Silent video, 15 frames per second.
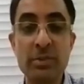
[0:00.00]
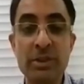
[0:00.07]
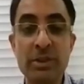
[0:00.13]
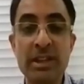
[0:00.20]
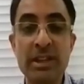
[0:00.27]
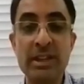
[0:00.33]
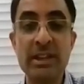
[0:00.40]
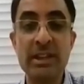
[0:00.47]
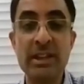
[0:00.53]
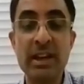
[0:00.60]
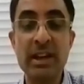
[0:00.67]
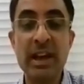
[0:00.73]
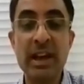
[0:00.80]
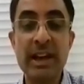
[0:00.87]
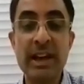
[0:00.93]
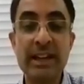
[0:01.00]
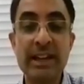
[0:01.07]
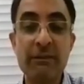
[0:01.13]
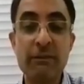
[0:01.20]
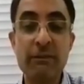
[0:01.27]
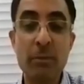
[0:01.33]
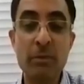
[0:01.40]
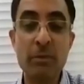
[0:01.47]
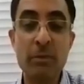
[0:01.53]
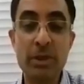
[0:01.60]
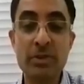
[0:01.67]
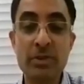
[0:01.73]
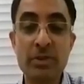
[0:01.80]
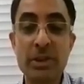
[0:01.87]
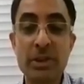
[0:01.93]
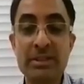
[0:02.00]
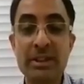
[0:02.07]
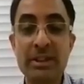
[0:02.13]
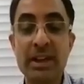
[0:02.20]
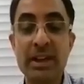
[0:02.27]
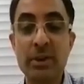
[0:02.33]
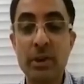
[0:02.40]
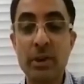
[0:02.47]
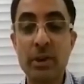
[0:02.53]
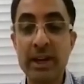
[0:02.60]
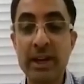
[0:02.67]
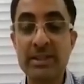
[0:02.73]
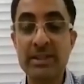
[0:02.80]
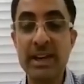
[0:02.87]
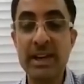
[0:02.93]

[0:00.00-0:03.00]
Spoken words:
with each other, and they form what is called as lung rockets,